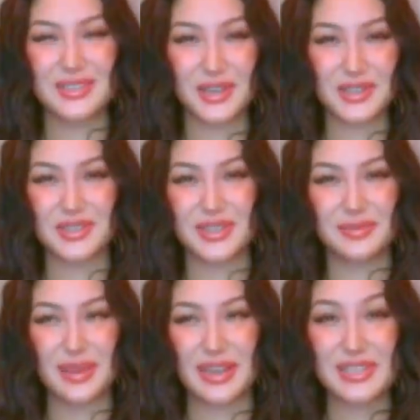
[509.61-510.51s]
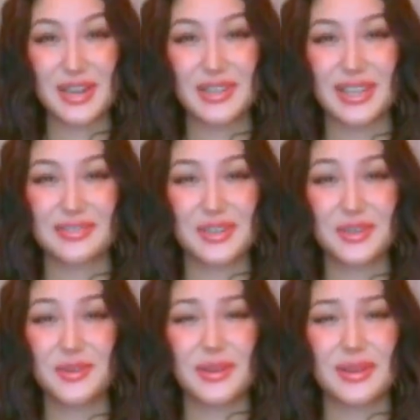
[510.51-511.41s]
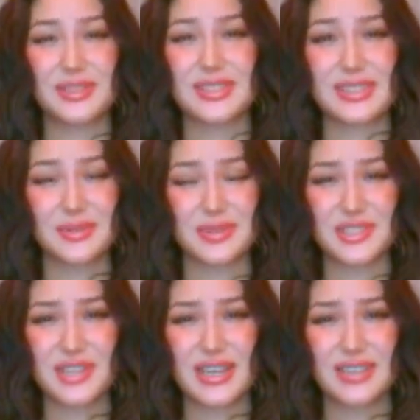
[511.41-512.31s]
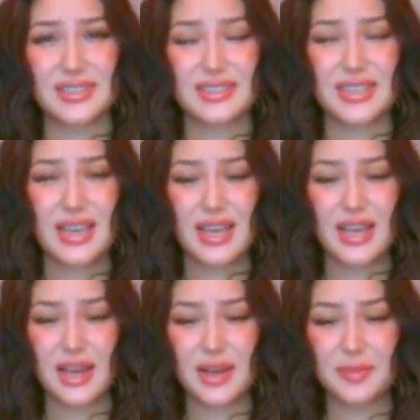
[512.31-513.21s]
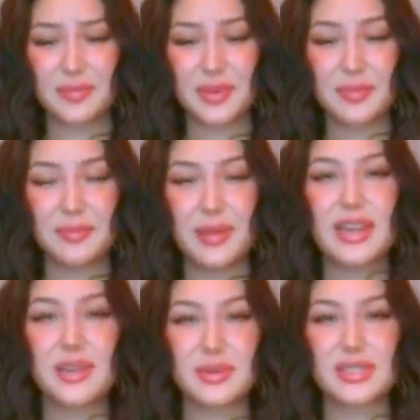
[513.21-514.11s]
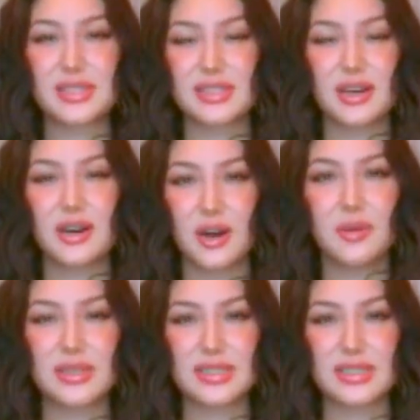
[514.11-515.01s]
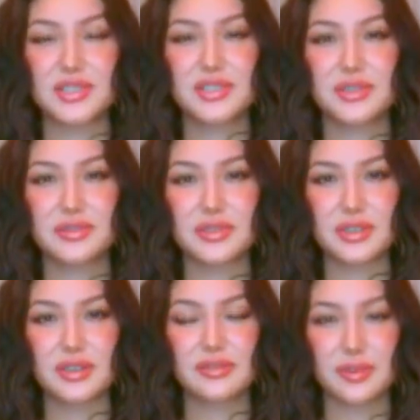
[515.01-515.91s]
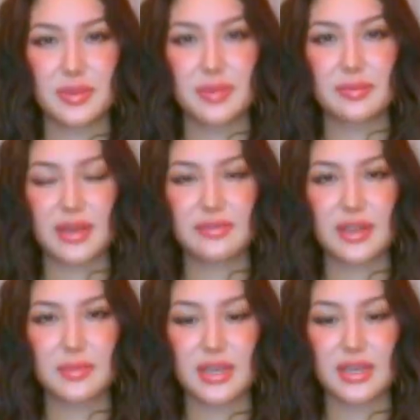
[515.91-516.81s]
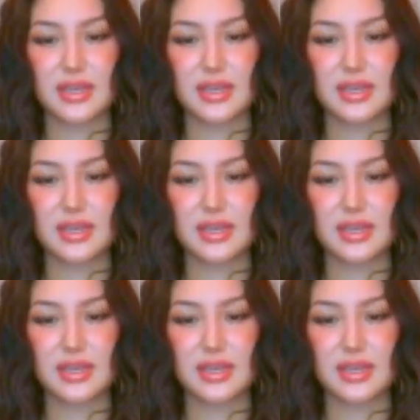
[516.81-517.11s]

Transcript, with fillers: doctor my entire life. I knew ever since I was a child, but money was always an issue for me and my family.